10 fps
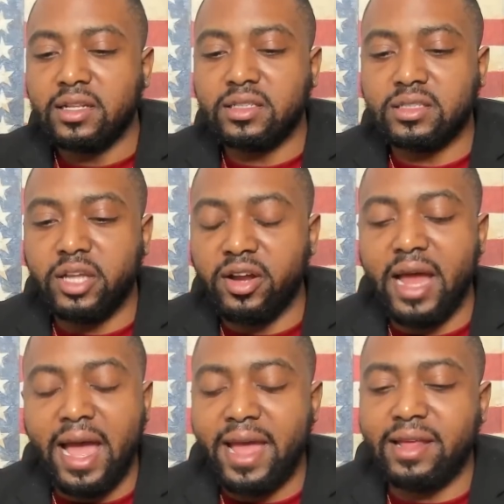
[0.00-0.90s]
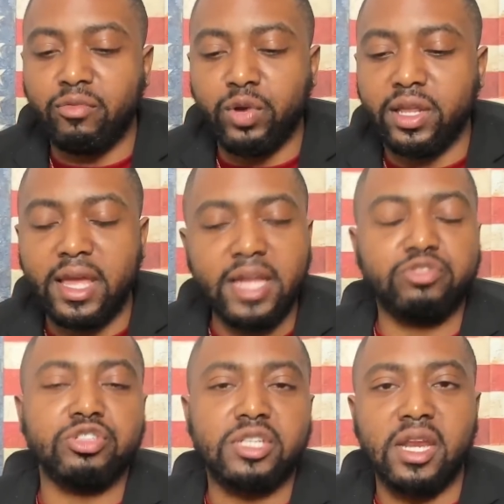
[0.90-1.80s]
they're not really
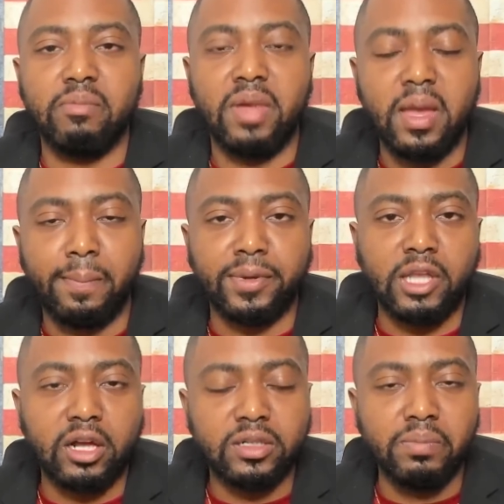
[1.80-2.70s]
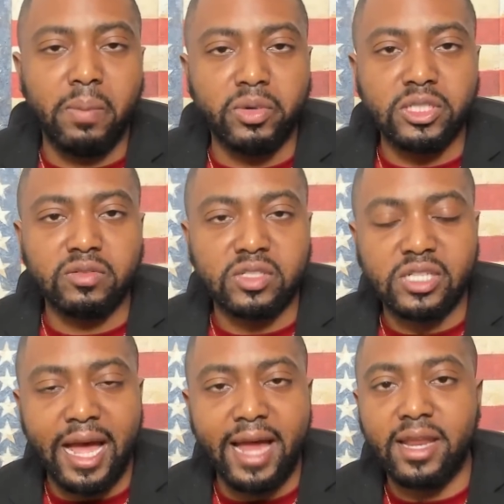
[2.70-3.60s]
interested in being productive members of
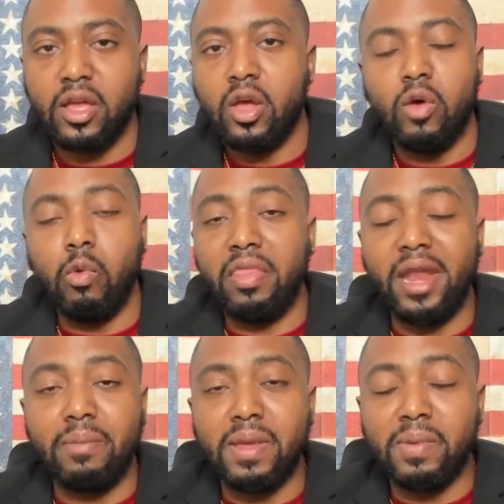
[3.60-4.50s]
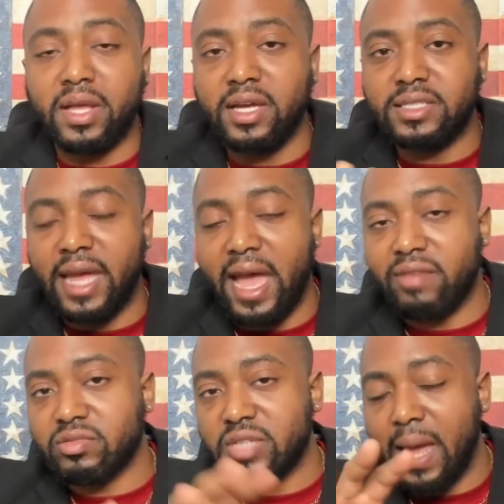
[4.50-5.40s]
society, whether that be because they
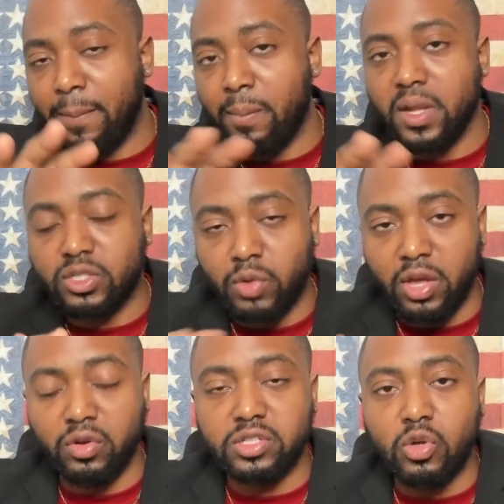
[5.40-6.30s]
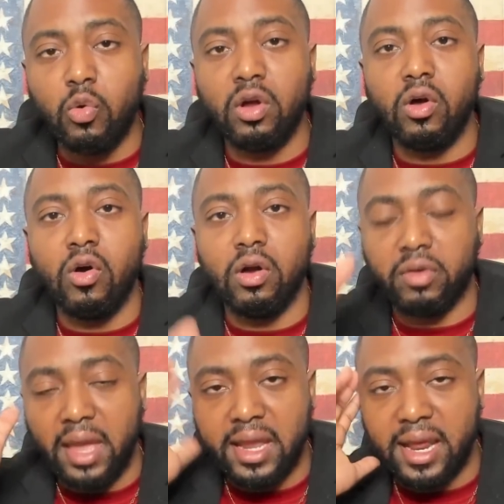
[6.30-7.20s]
have some type of mental illness going on,
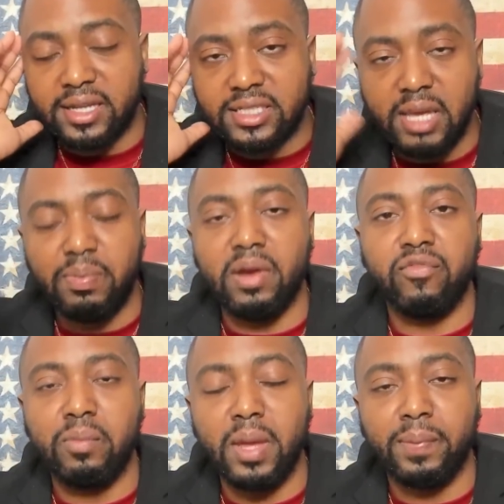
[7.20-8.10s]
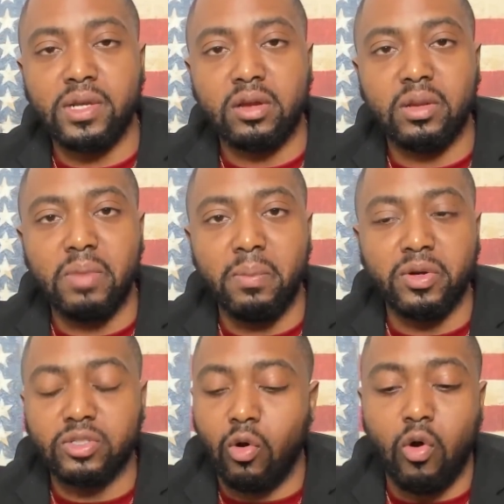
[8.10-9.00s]
okay, that is keeping them from being productive
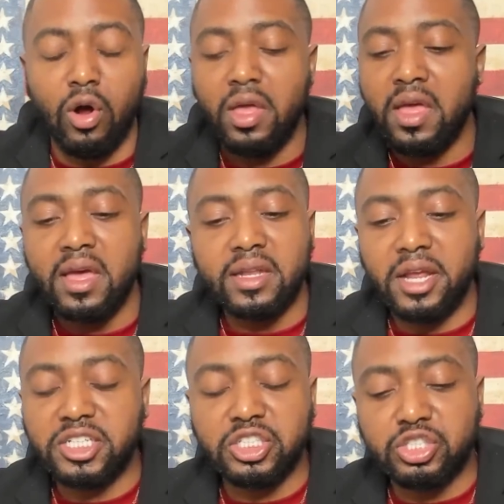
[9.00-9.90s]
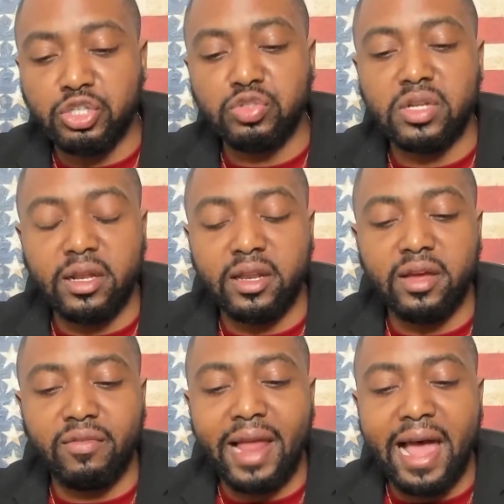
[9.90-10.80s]
members, or they're just choosing to
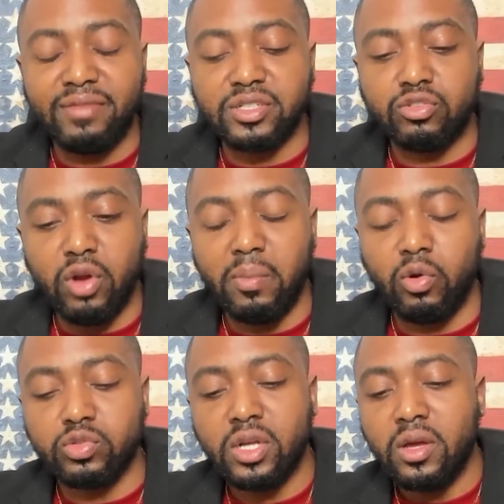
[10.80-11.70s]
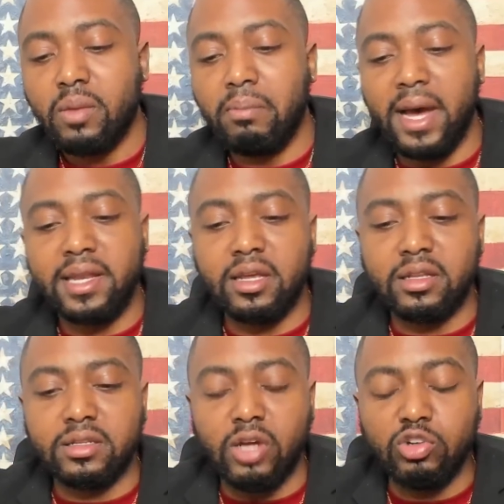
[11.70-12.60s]
live lives as criminals. But
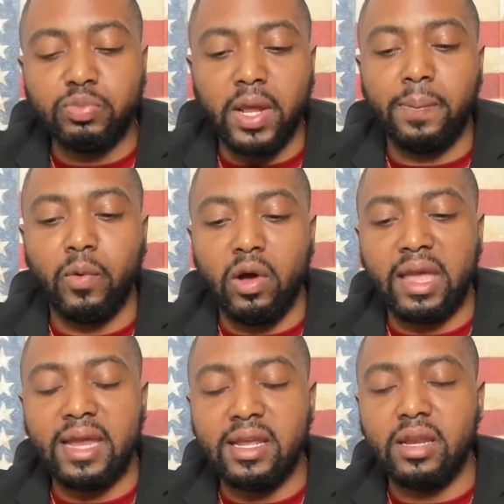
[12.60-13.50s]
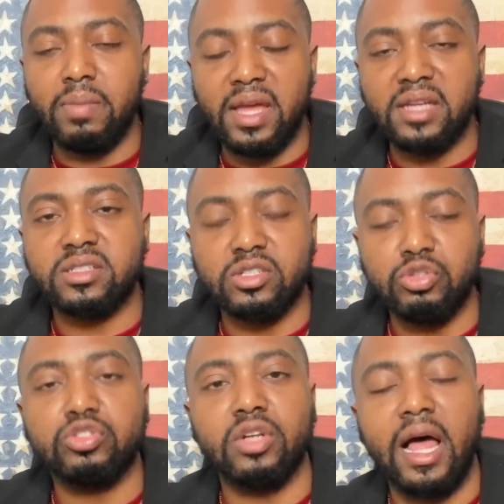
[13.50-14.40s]
those people, again, need to be
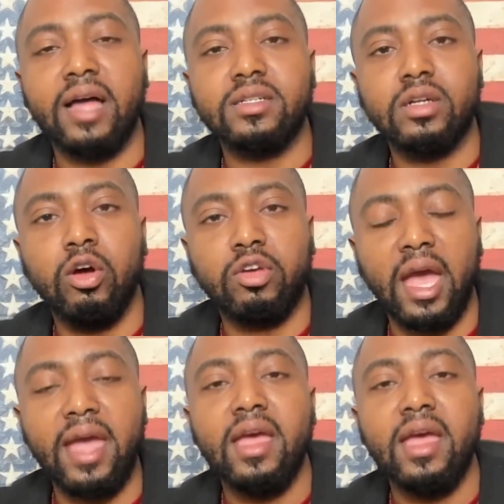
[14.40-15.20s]
institutionalized, okay?